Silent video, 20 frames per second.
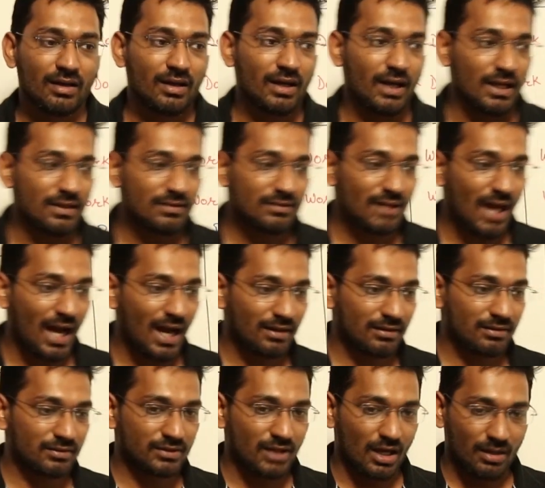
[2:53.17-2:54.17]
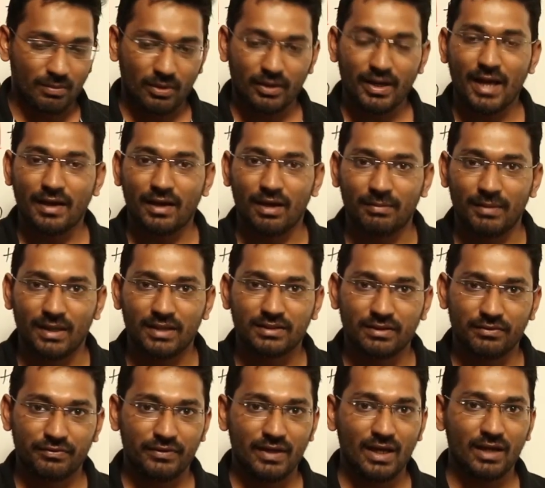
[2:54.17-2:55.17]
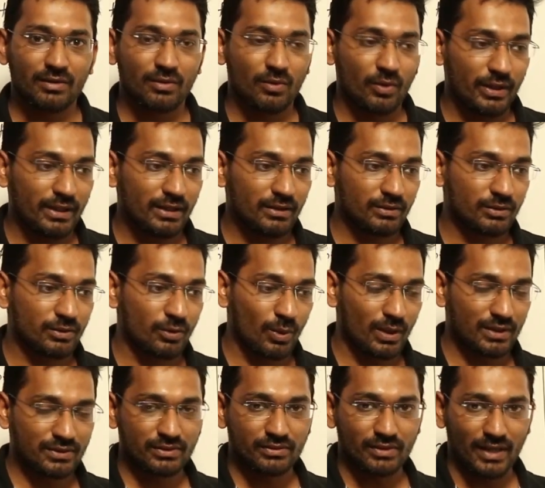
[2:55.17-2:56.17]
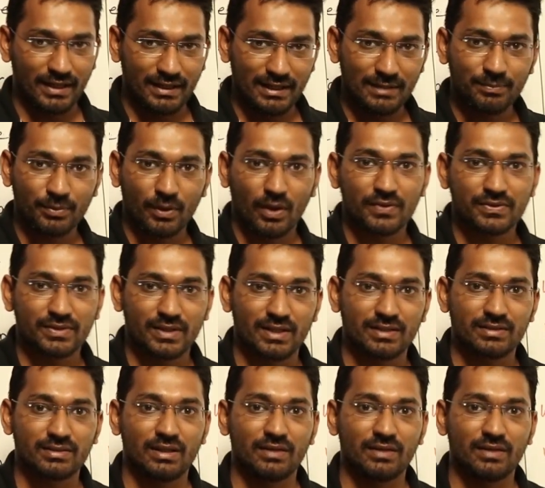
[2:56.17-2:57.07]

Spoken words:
In that thermodynamics, if we are going towards any process,